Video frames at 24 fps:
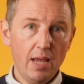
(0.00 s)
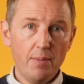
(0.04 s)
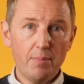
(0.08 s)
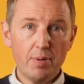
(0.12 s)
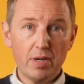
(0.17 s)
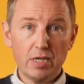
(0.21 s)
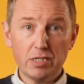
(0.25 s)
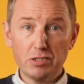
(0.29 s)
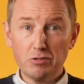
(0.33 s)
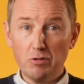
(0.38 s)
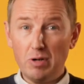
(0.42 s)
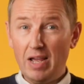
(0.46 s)

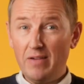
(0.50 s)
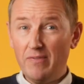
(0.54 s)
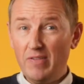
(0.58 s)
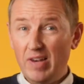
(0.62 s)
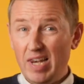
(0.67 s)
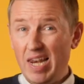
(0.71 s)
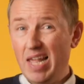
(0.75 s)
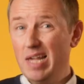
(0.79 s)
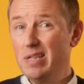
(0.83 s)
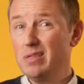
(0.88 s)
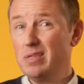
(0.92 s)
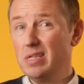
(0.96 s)
because you'll have
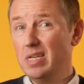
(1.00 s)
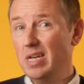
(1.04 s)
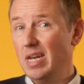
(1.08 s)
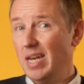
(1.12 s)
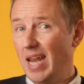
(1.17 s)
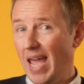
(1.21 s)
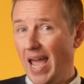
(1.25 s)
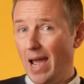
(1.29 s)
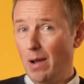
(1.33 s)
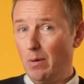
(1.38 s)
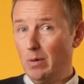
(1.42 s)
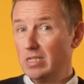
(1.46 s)
less than an
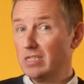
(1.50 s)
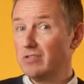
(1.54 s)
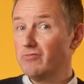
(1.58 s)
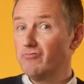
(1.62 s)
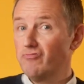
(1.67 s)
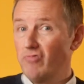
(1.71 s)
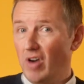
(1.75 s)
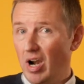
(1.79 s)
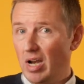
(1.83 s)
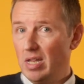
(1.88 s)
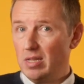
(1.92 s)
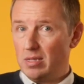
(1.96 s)
hour to
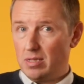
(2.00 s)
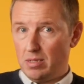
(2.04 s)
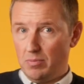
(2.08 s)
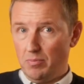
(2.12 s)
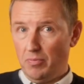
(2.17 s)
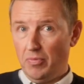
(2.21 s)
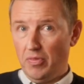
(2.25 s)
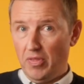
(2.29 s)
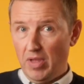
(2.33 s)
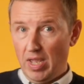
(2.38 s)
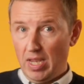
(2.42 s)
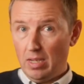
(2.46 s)
write
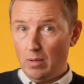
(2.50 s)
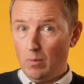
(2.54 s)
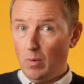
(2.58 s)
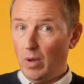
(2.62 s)
something,